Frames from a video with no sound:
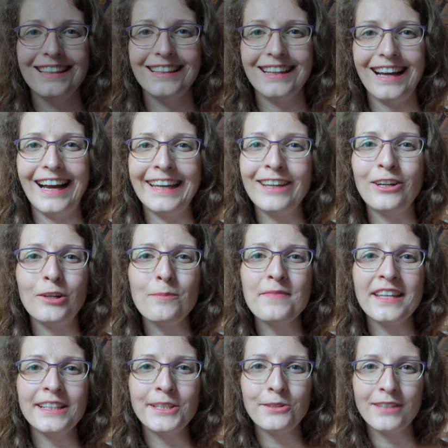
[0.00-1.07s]
I hope
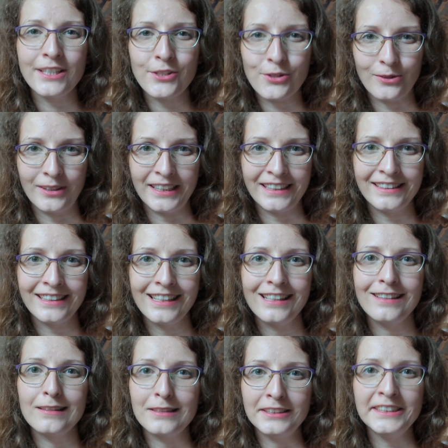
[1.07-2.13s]
that you enjoyed
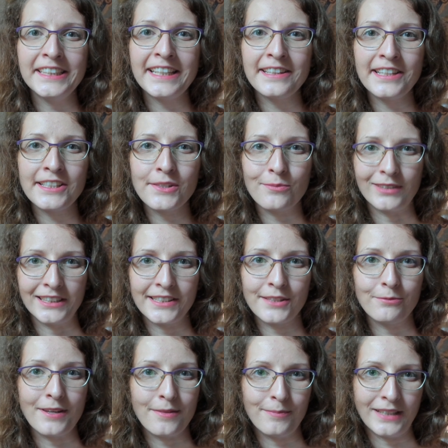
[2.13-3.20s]
learning these words
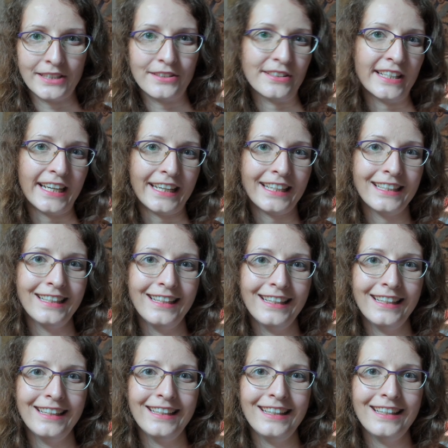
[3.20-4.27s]
with me today.
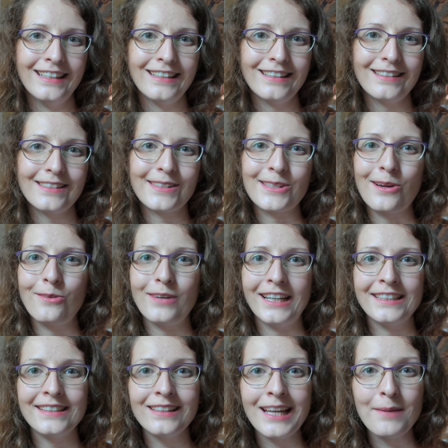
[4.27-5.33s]
So
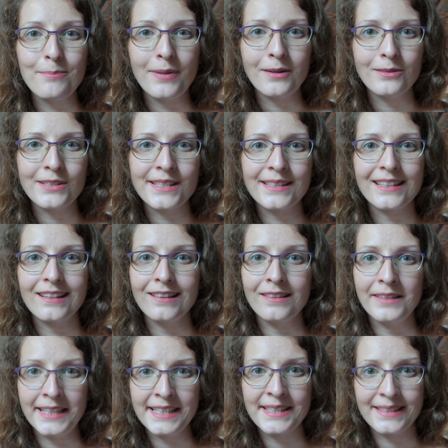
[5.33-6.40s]
until I post
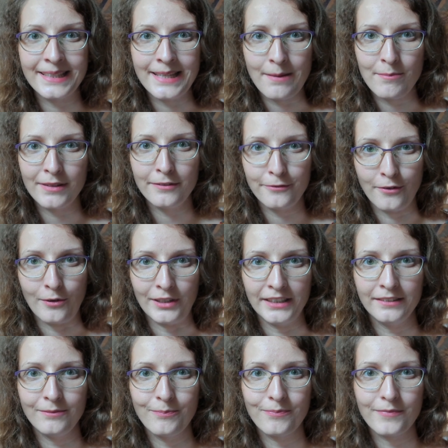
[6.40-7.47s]
list number 4,
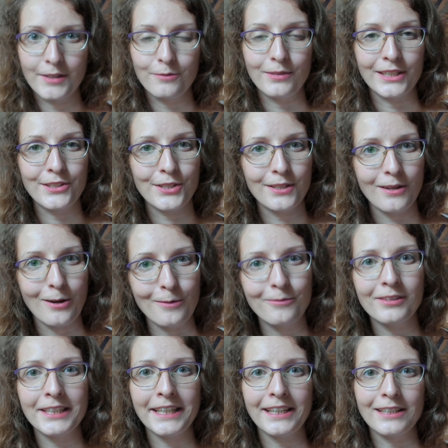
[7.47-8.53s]
which
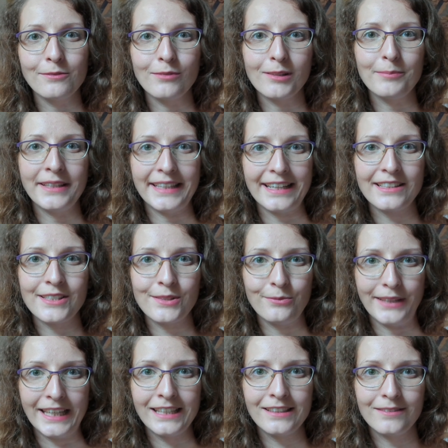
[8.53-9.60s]
hopefully it will be next
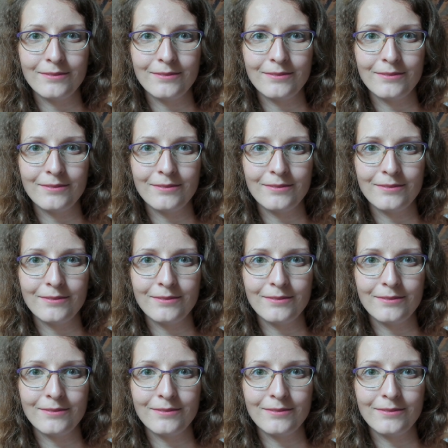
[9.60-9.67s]
week,